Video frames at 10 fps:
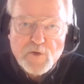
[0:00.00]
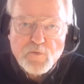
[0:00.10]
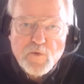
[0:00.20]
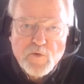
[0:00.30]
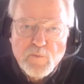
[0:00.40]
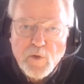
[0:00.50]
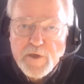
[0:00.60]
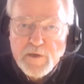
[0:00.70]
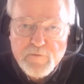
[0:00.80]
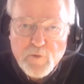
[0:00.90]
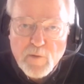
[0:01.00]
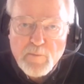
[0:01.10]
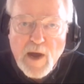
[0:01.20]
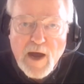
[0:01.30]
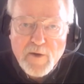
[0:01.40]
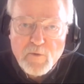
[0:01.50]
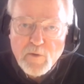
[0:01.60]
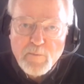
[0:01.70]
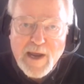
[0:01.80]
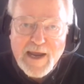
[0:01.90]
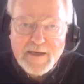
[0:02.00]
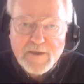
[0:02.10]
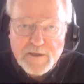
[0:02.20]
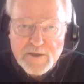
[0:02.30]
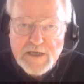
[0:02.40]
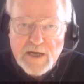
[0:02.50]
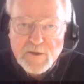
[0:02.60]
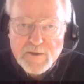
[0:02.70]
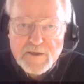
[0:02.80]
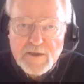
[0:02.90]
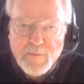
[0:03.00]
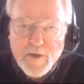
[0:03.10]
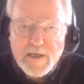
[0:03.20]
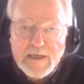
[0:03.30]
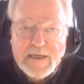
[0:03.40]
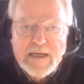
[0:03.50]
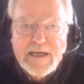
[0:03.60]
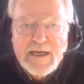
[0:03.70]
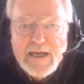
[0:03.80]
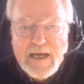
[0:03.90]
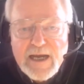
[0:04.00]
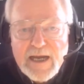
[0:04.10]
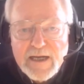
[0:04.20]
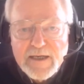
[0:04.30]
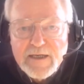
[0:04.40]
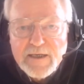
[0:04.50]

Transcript: womb looking for a pot or a pan to sell to somebody. And